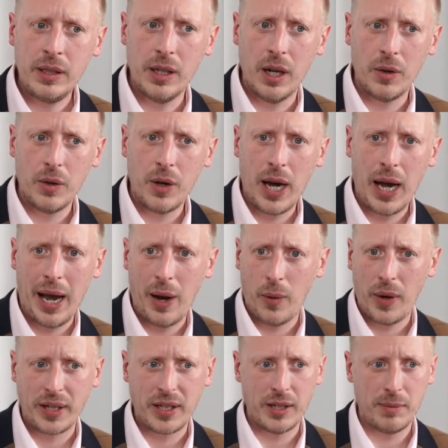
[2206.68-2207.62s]
you know,
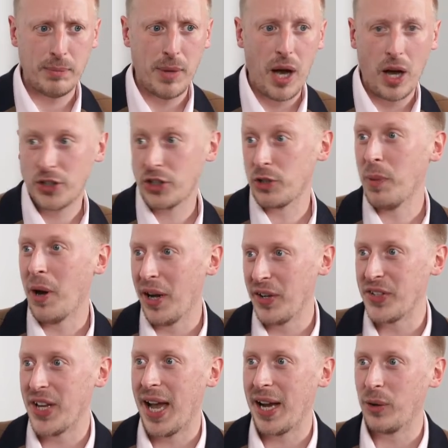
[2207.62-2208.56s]
how I can mask my
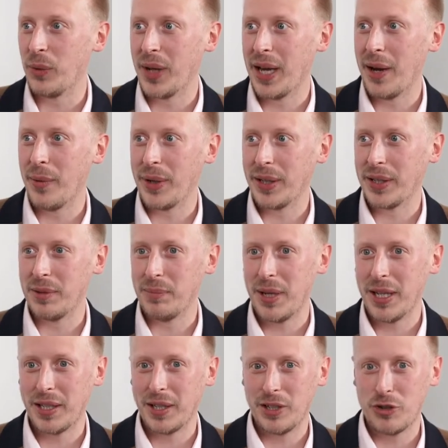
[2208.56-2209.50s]
attack, or how I can
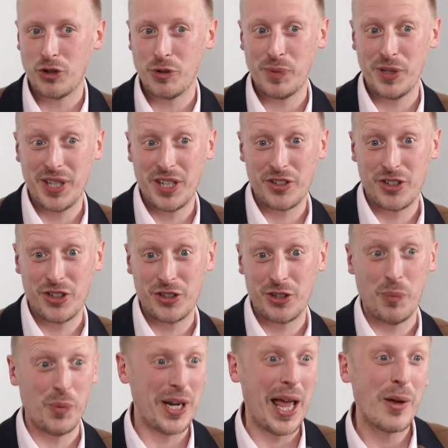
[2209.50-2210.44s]
attribute this to
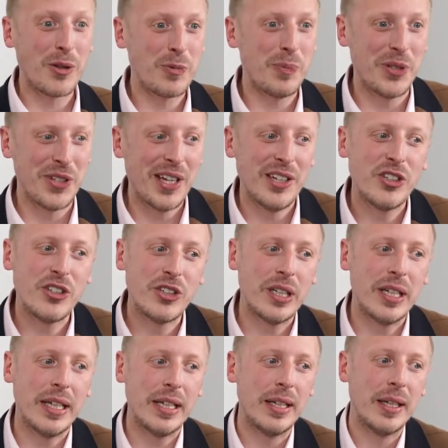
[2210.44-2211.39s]
someone else
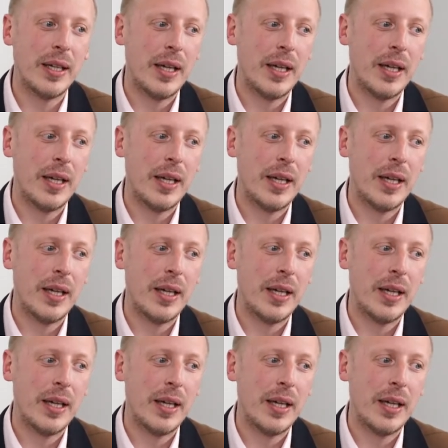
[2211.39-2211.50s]
potentially.